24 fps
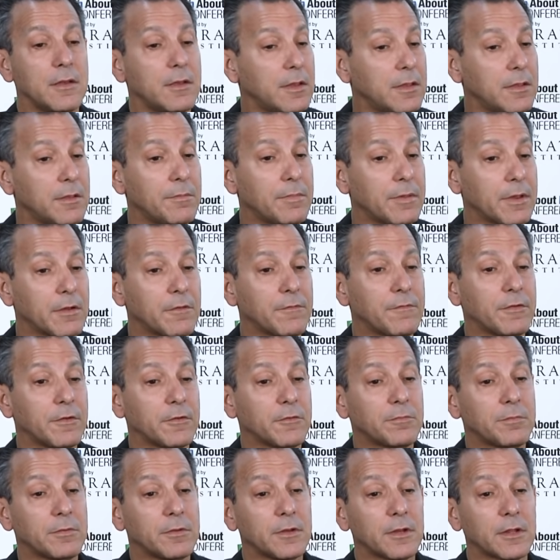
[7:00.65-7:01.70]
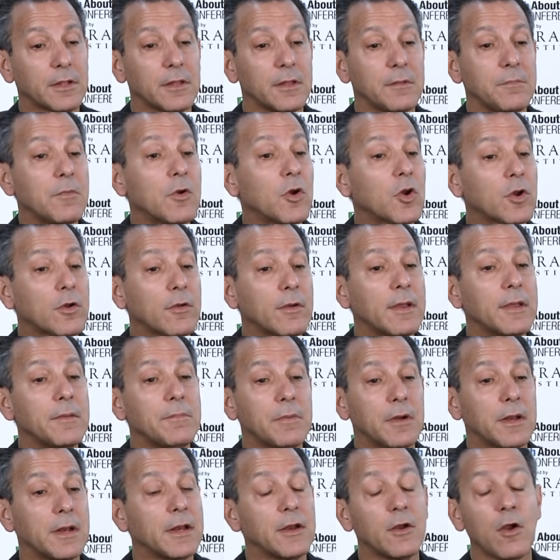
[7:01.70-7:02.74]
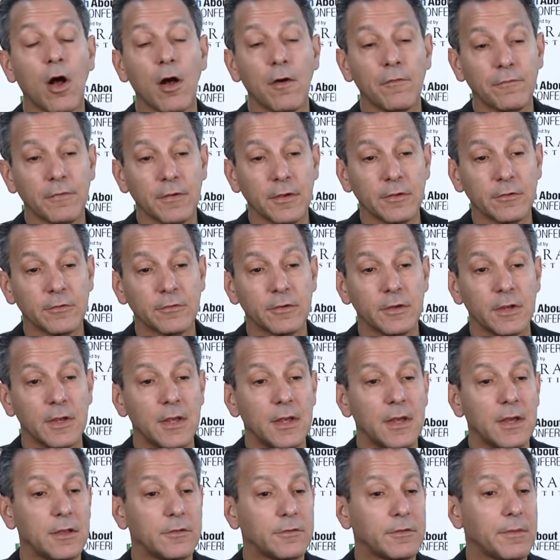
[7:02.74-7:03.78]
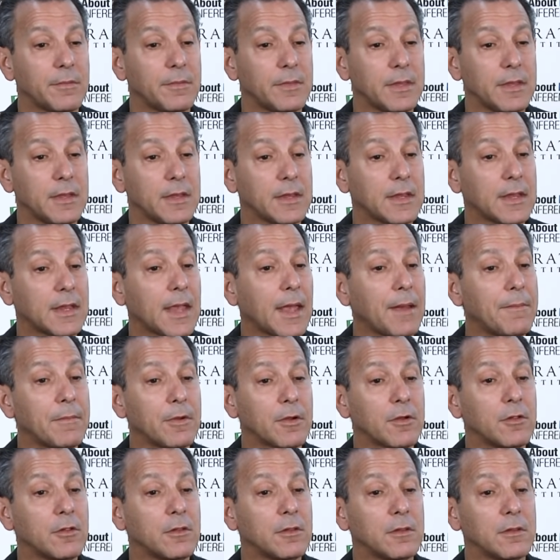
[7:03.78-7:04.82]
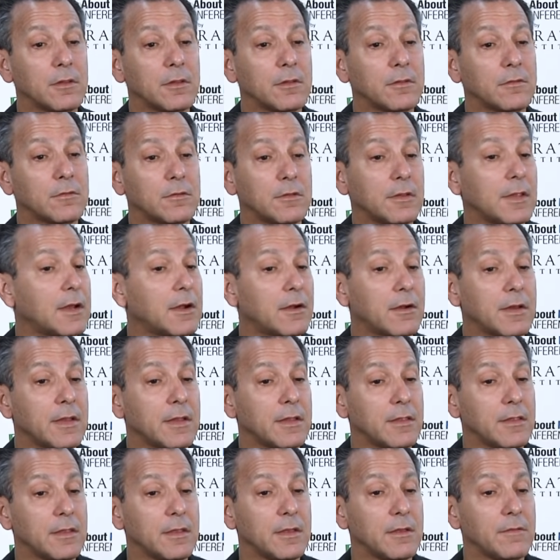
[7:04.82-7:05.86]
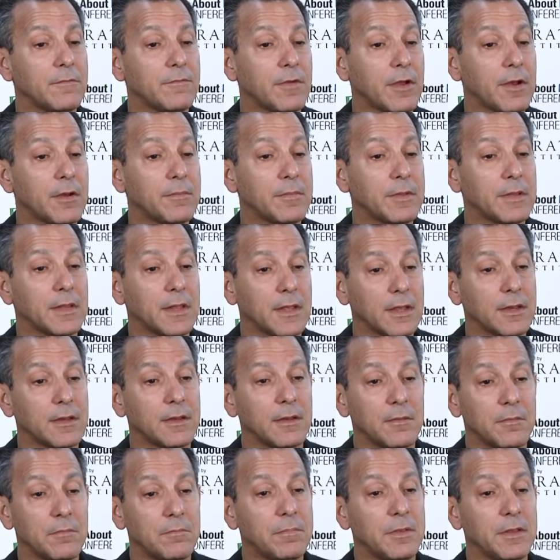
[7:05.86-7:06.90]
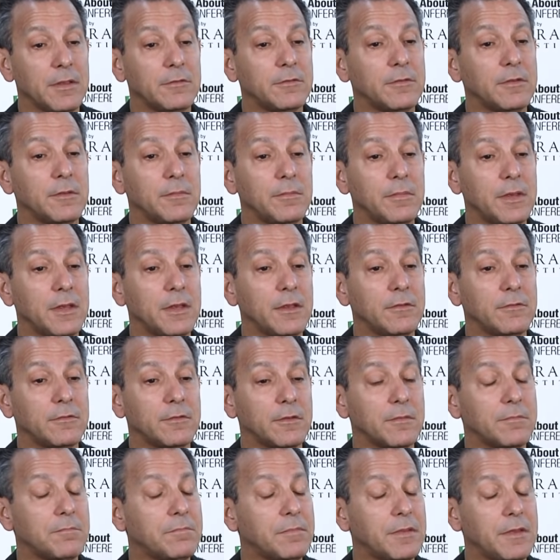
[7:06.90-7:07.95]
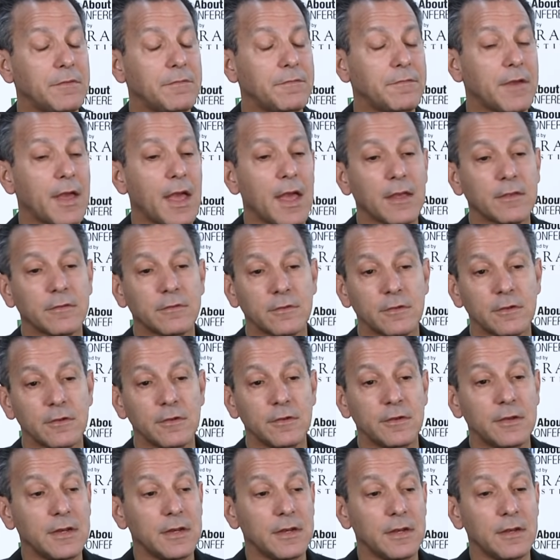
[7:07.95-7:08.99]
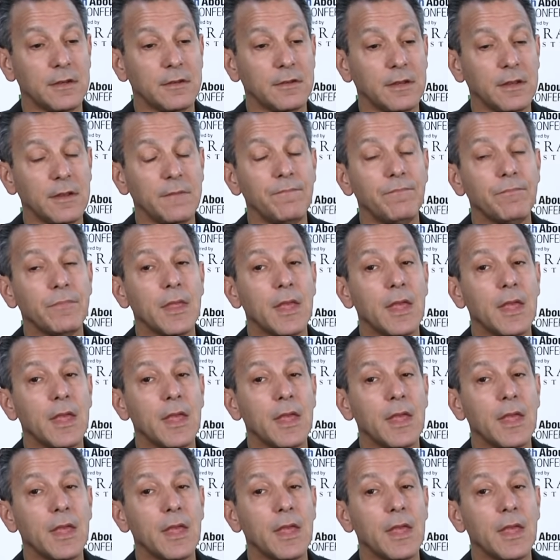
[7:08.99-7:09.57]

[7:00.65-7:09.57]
in the bigger fish, particularly mercury, but in all fish, some of the chemicals that are in the environment like P C Bs and P FAS and D D T.